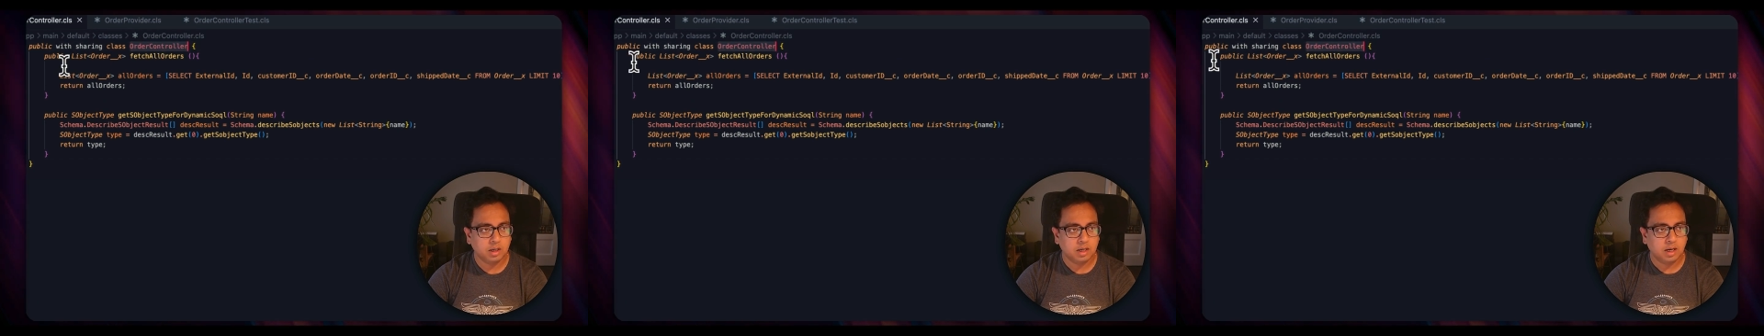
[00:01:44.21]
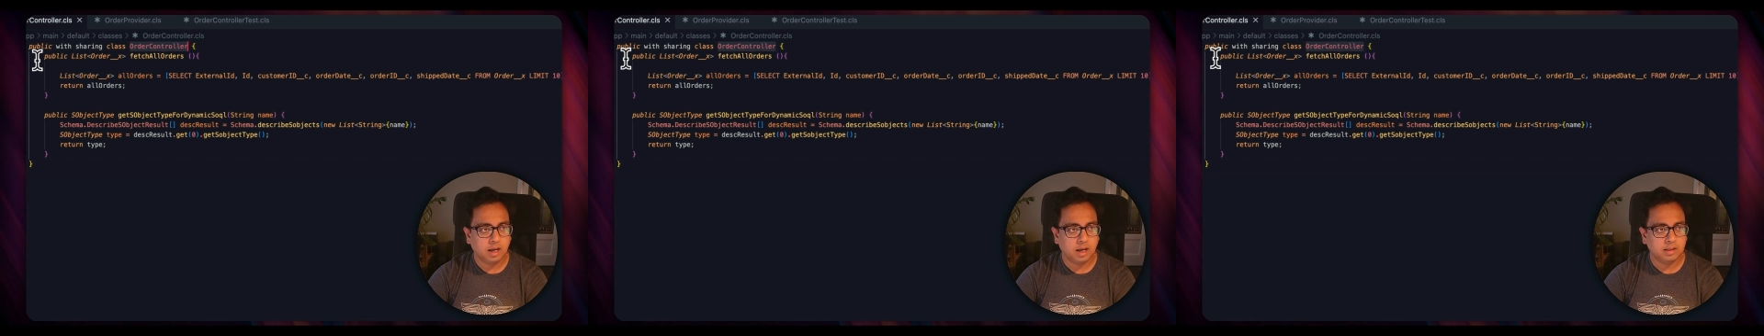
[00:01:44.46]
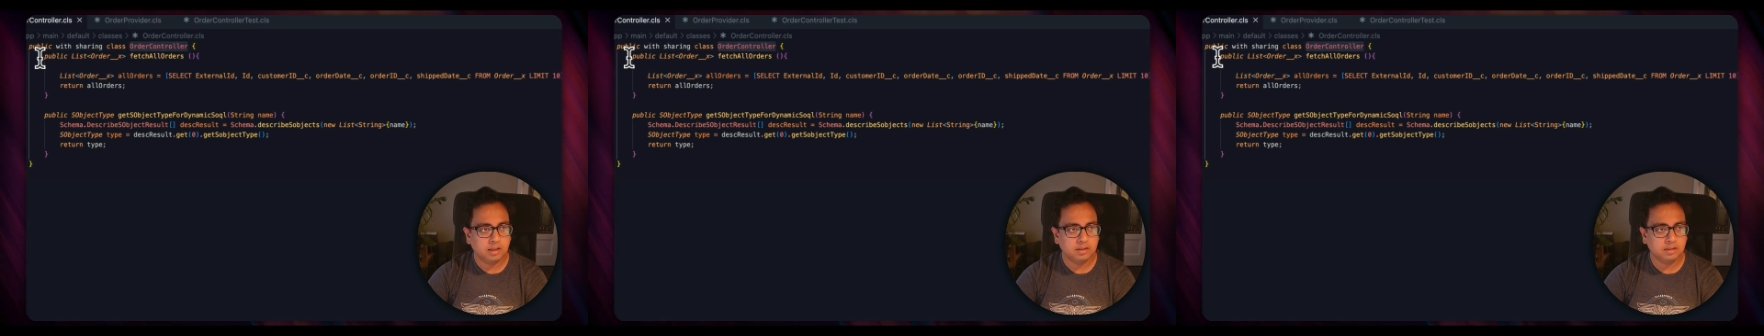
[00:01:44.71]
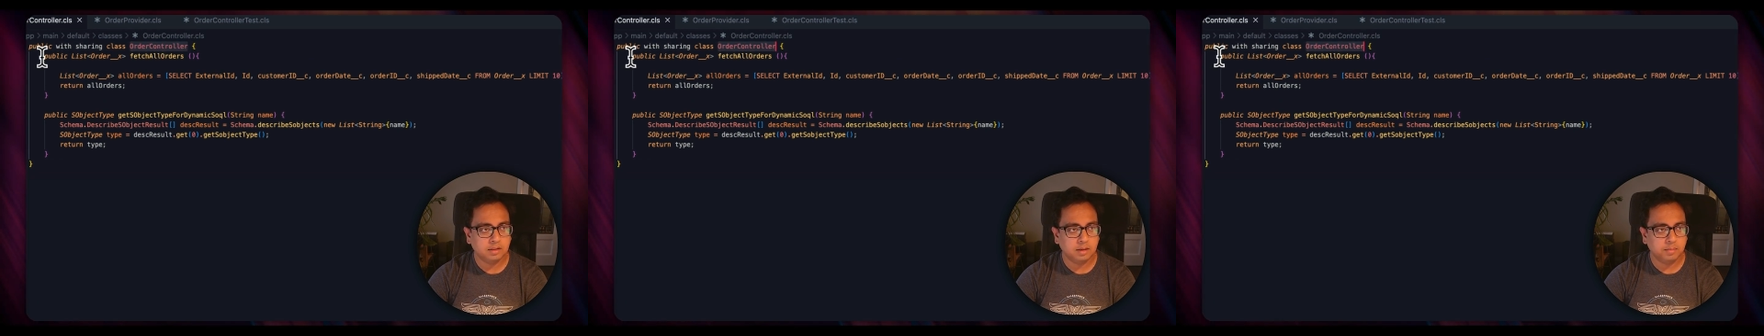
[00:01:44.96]
and this is
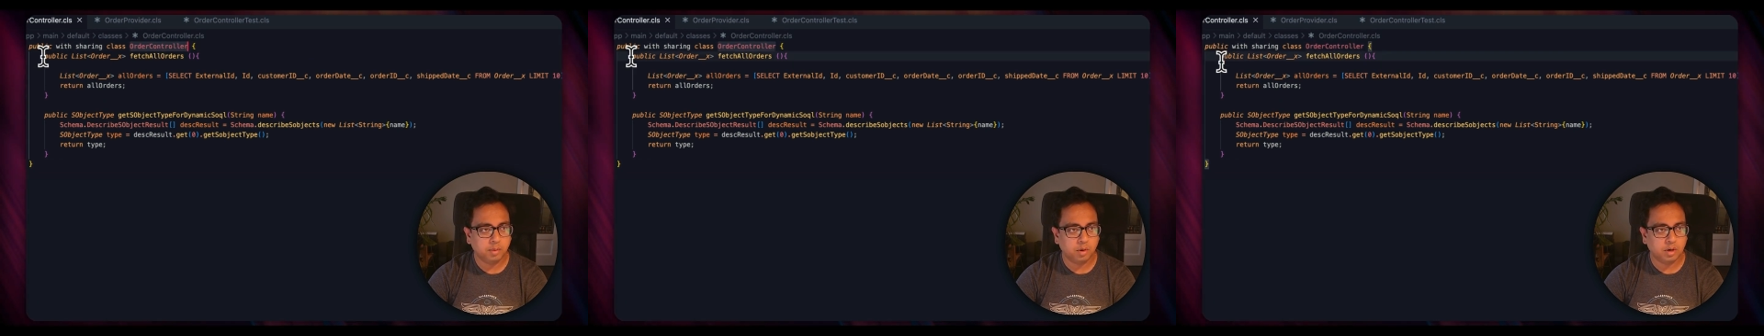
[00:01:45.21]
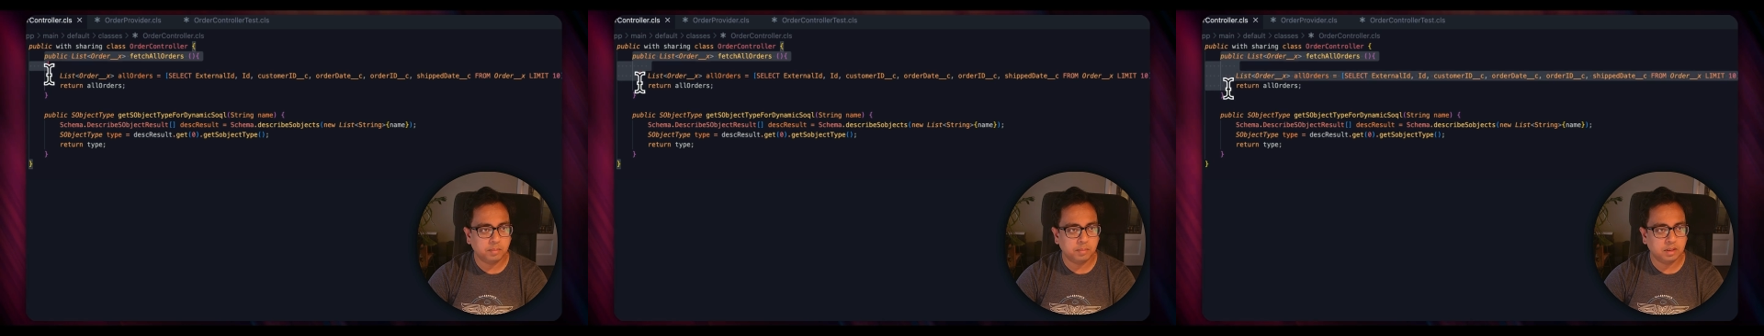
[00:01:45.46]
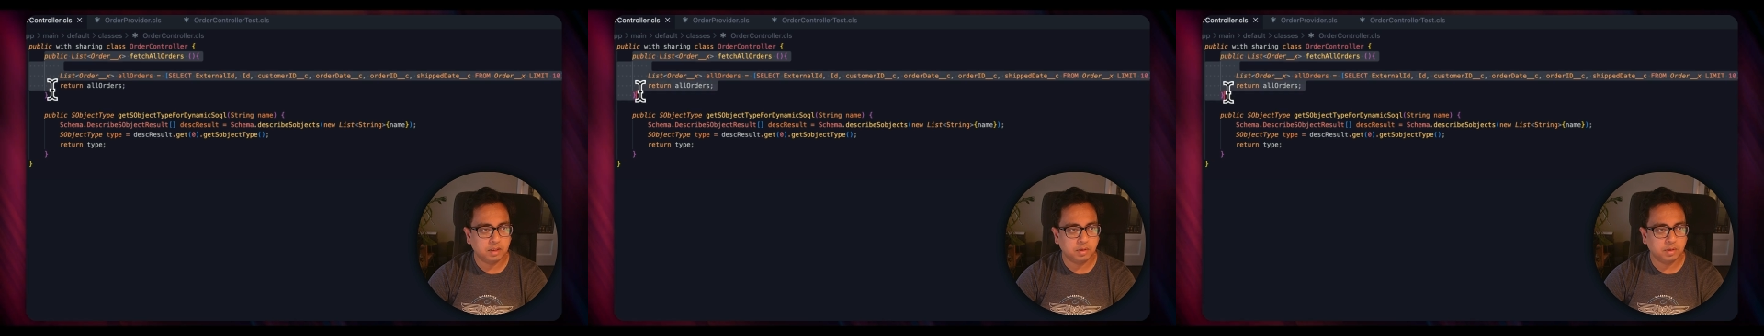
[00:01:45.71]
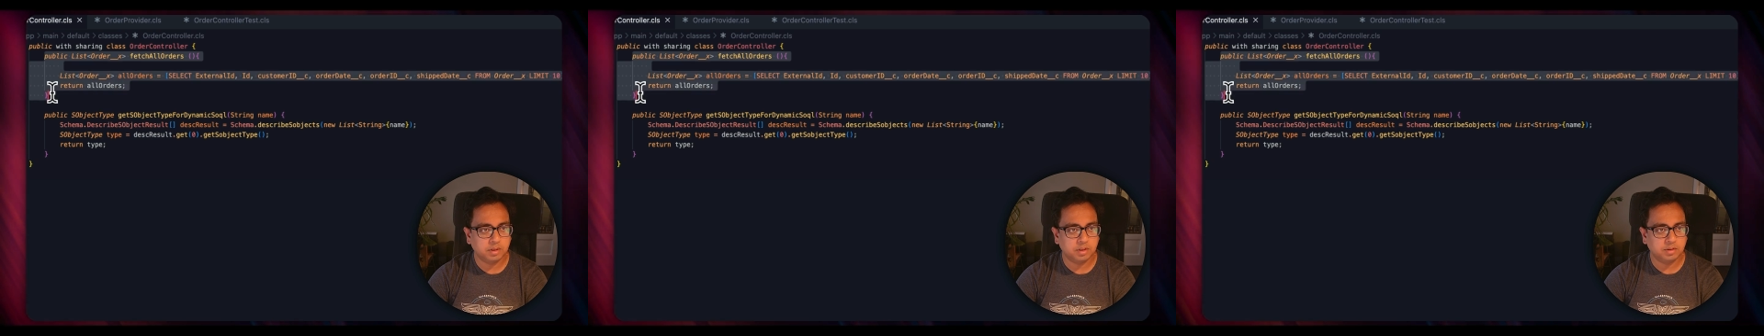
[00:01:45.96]
the important method
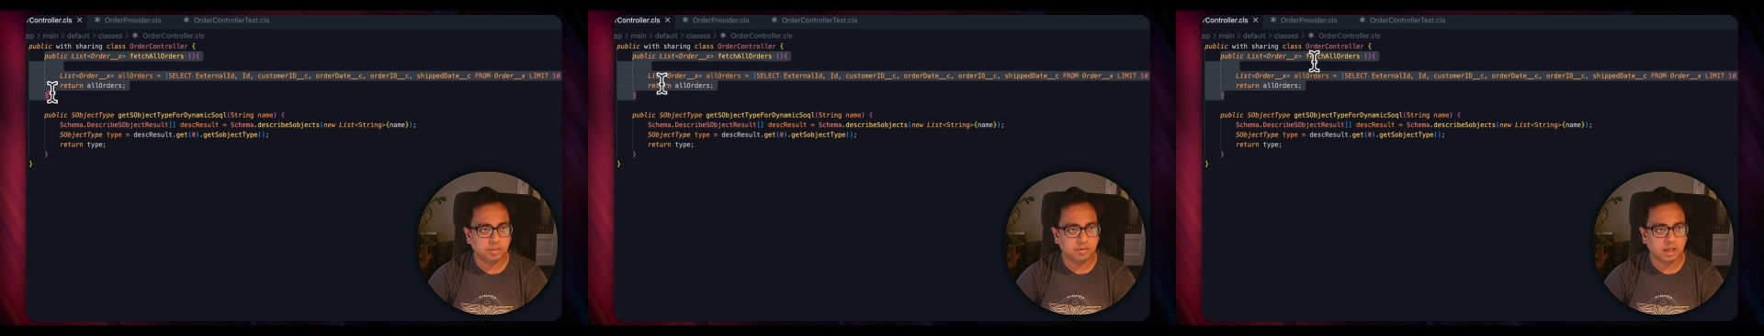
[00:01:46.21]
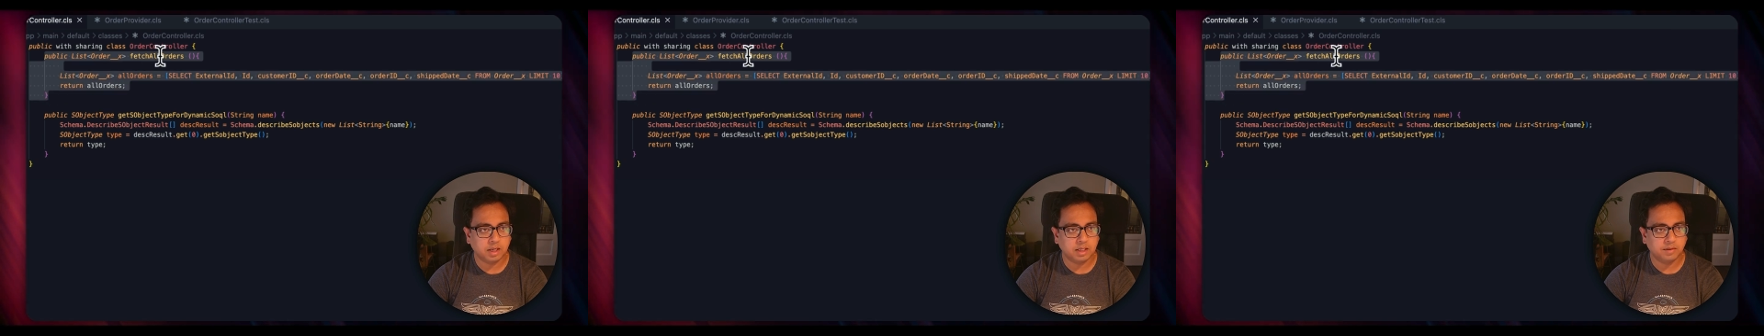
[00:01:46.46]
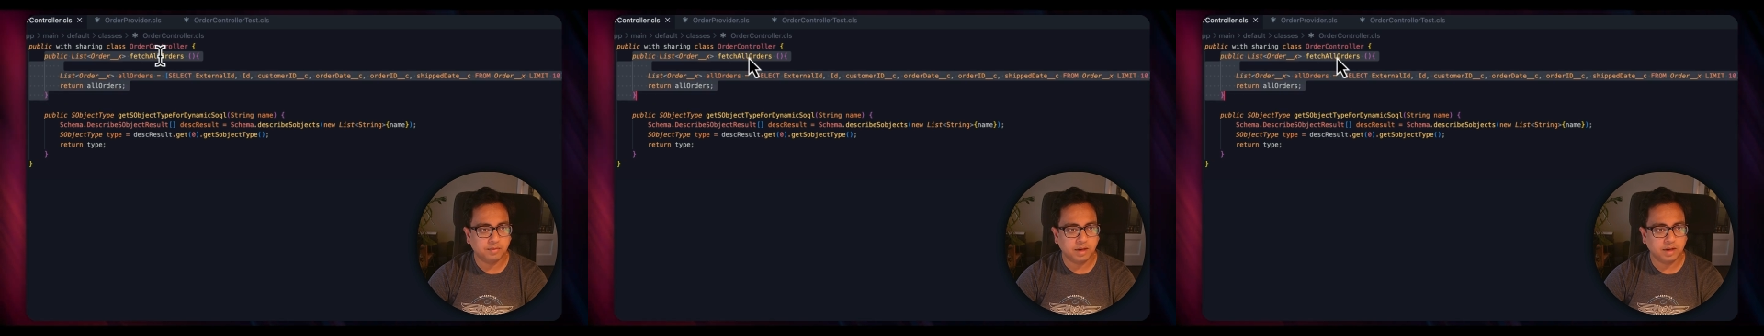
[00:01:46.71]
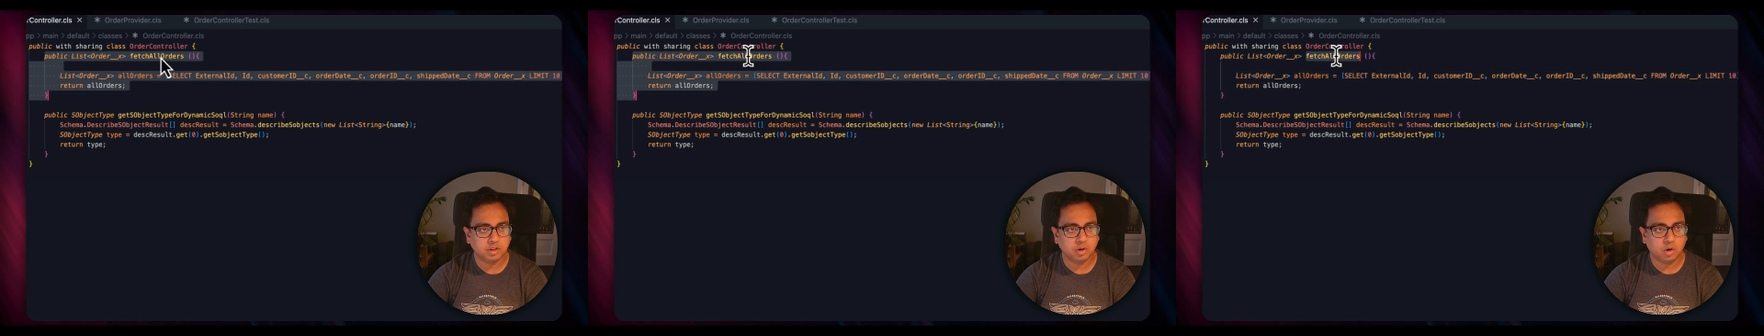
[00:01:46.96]
which is basically the
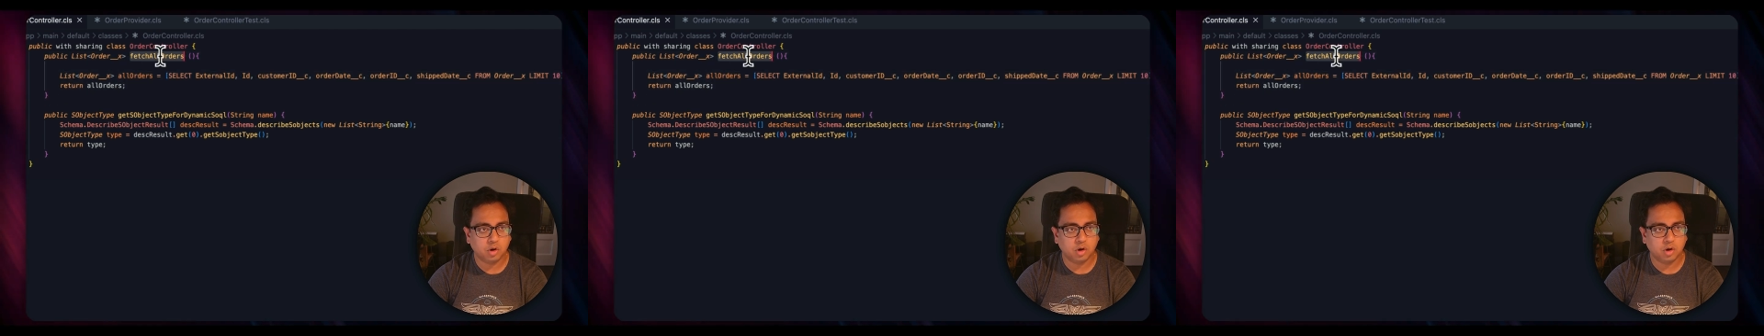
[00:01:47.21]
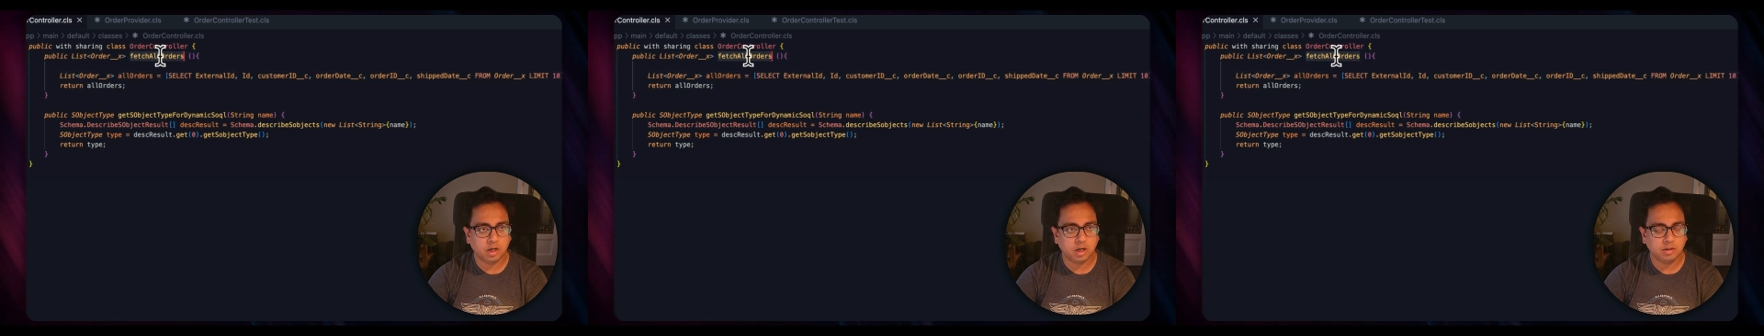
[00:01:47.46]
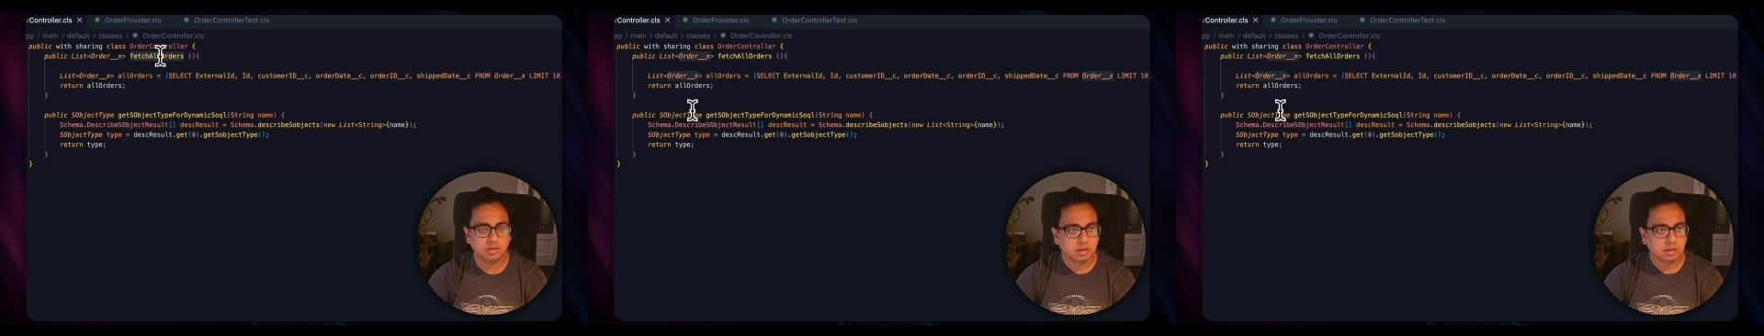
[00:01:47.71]
fetchAllOrders.